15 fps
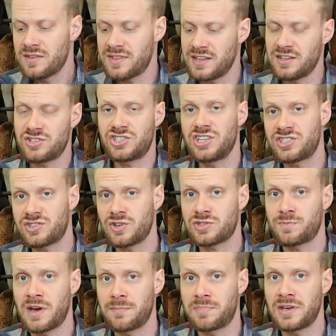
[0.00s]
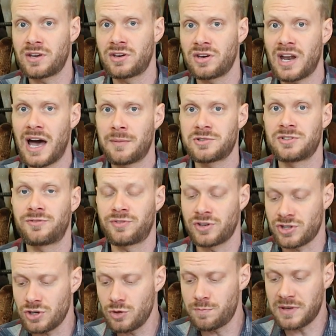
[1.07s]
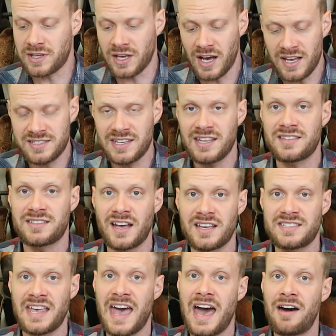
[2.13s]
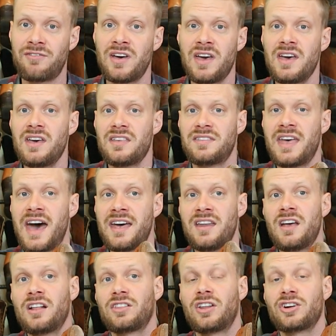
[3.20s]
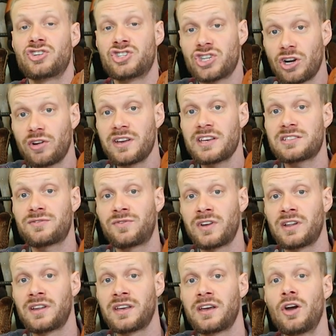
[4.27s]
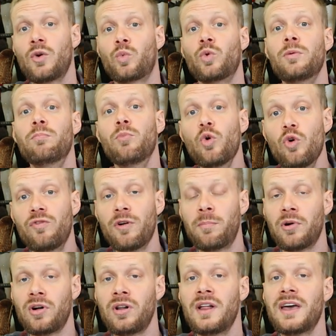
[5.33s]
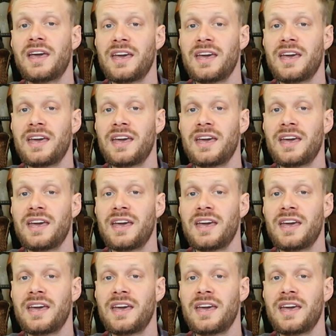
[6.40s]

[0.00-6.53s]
then the Chisos might be a good option for you because it does have that luxurious feeling, removable